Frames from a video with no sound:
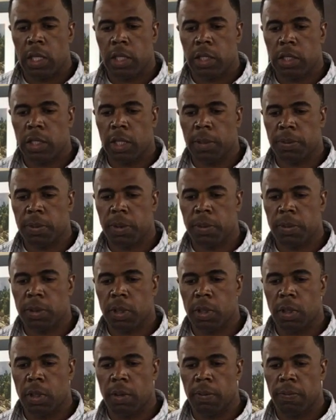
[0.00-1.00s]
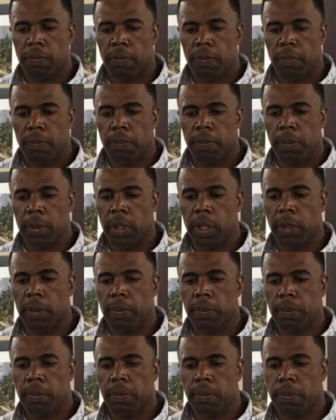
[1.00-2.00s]
Symptoms of
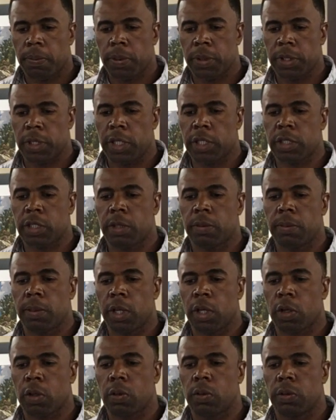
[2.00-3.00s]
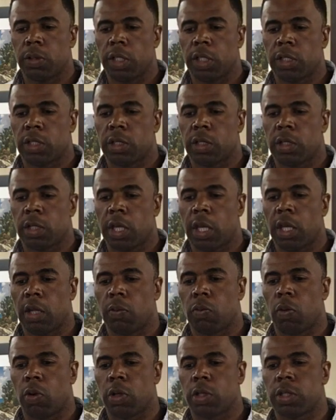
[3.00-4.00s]
many persistent medical conditions
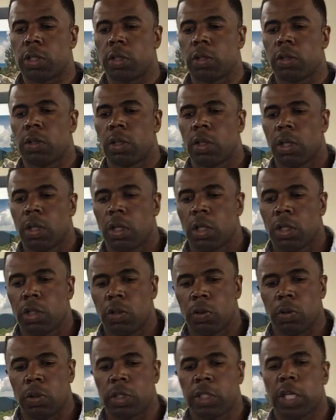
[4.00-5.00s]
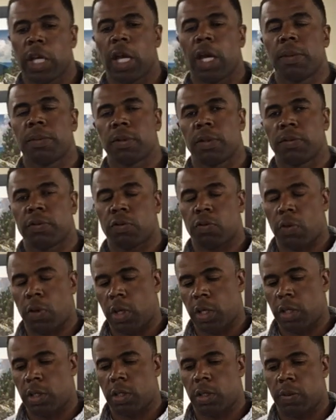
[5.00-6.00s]
can worsen during times of
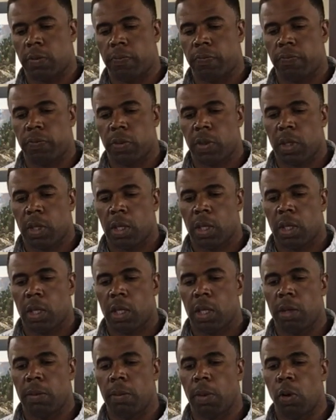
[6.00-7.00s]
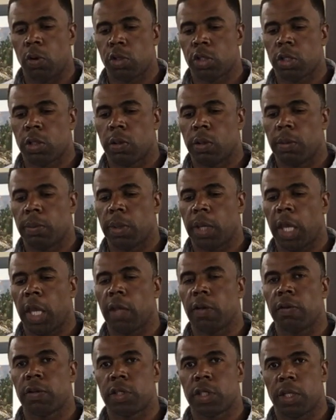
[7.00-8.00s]
stress. Emotional and
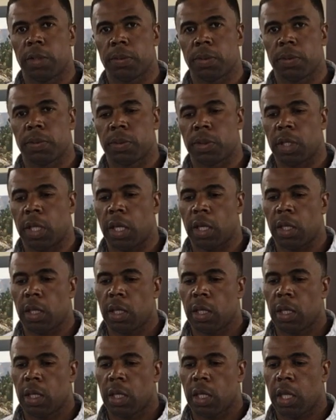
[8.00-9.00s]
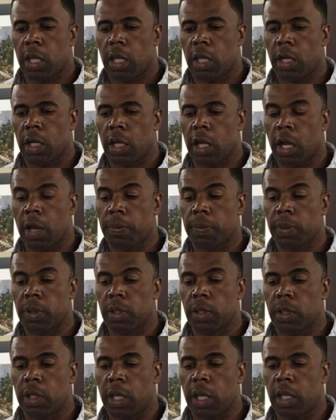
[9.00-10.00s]
behavior symptoms that can
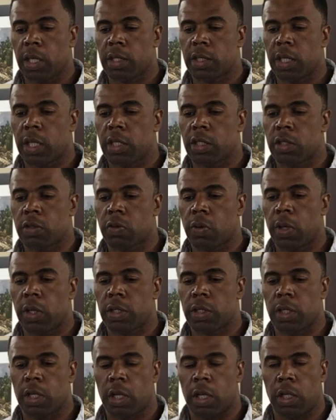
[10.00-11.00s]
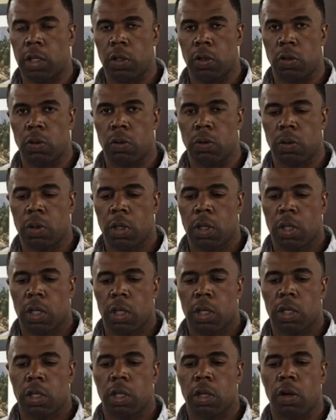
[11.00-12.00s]
accompany excess stress include
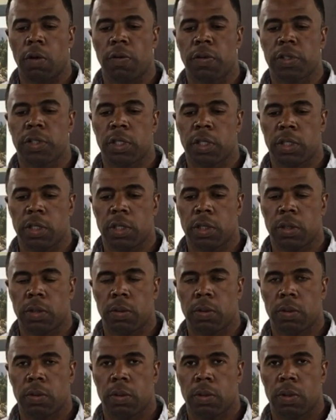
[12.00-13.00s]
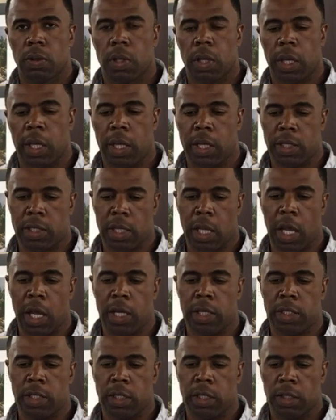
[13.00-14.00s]
nervousness,
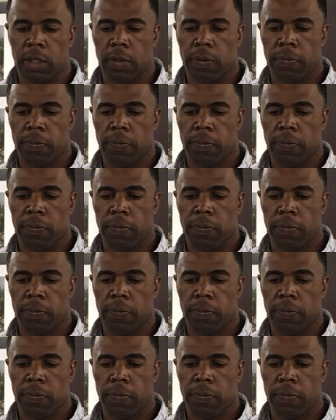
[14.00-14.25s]
anxiety,